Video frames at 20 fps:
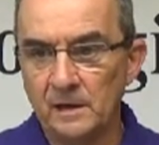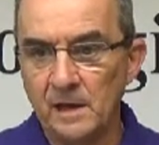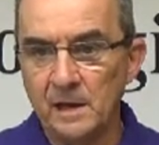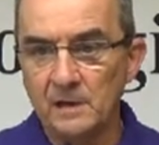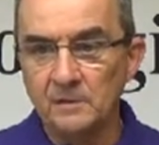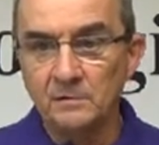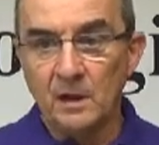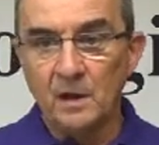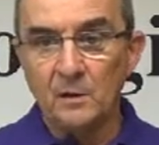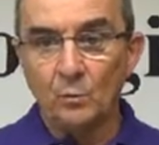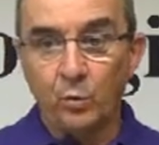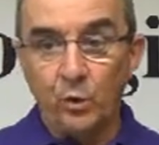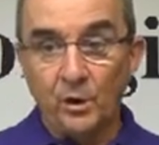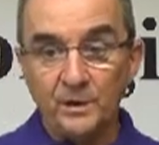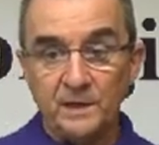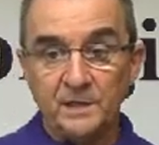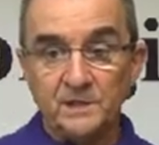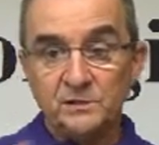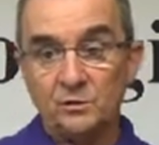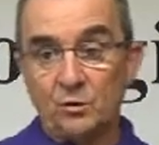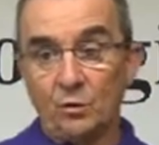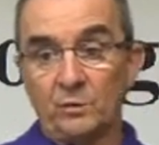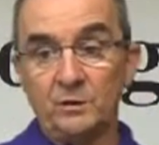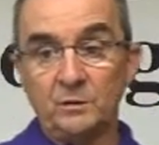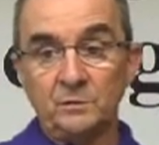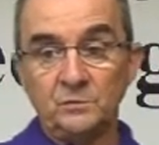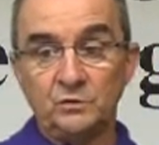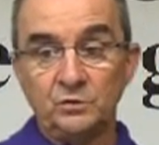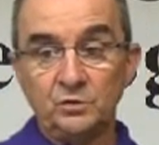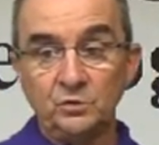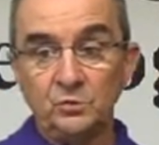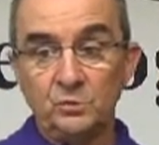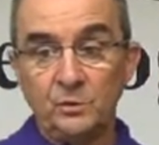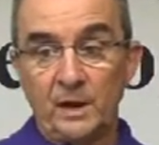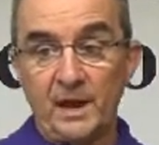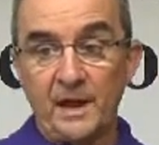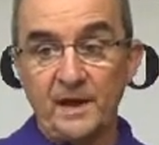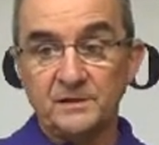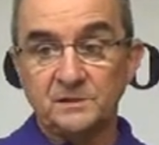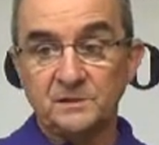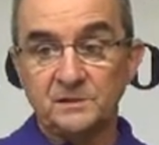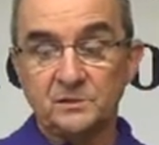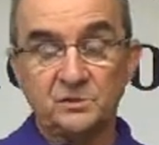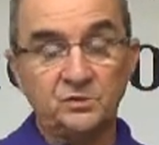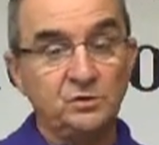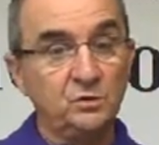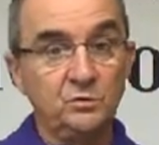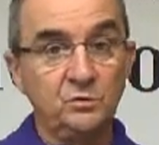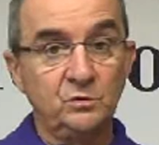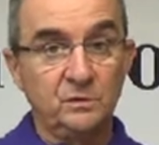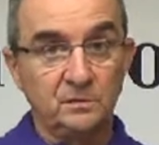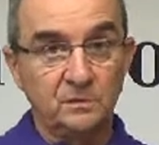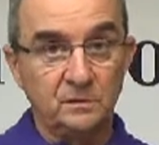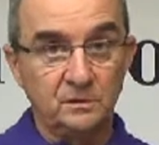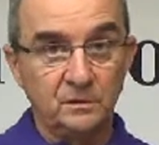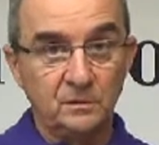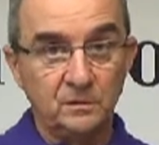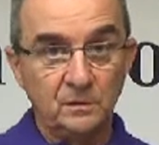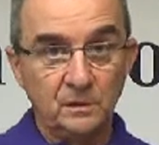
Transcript: and, and what he's going to do as a student,